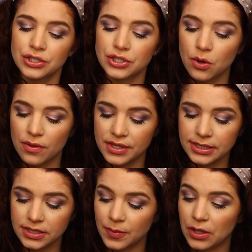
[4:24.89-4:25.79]
So this
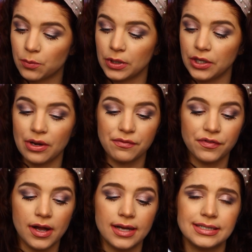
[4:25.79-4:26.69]
has been really great
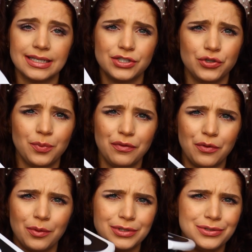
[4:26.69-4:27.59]
for us. It's super
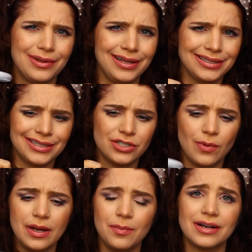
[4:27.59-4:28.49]
affordable too. I think it's like
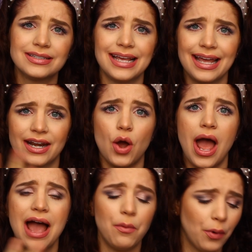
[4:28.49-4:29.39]
20 bucks and
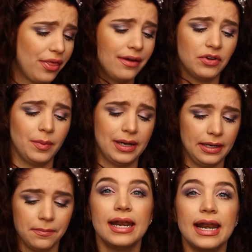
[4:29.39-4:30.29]
worth every
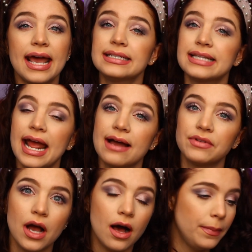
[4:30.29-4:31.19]
penny. Next, I have
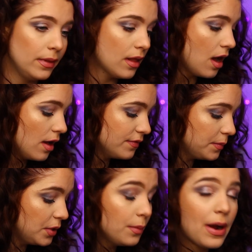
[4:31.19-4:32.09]
a couple
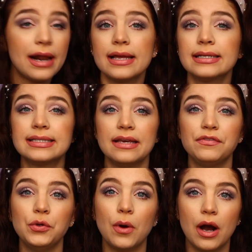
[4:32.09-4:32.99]
of beauty products
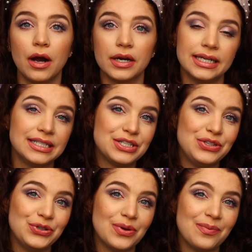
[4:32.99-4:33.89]
if you are
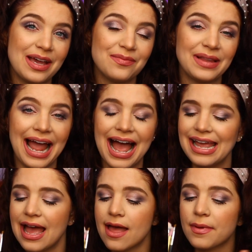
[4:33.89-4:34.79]
into makeup like I
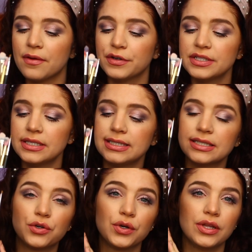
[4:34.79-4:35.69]
am. First is
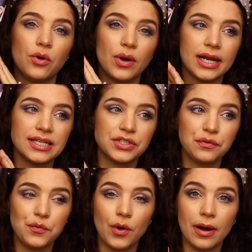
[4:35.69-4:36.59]
this acrylic organizer
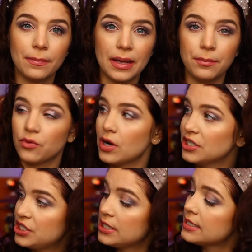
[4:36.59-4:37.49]
for my
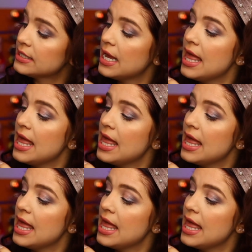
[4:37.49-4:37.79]
brushes.